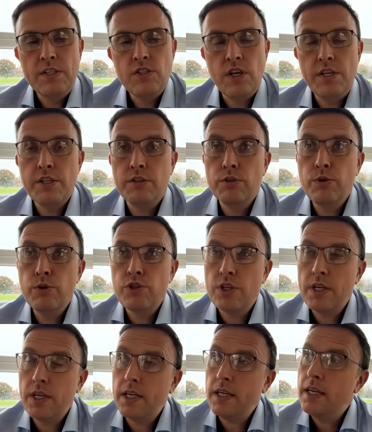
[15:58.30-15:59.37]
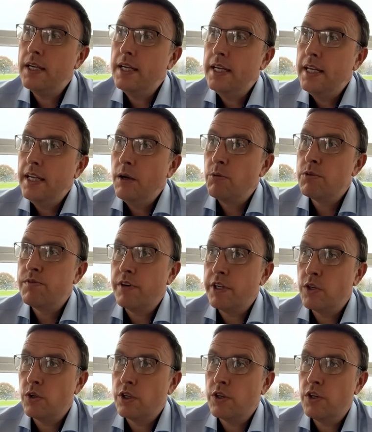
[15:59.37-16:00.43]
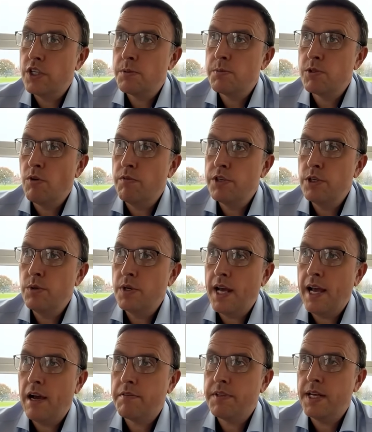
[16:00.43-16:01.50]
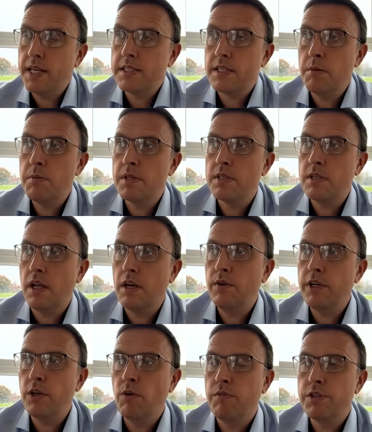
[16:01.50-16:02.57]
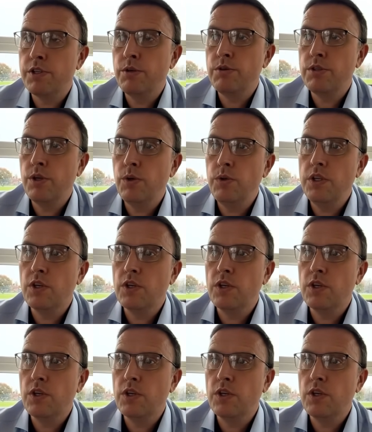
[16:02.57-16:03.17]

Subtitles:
Jade de Grugy was very good at Christmas over 2.5. The next time in the Solarino over 2.2.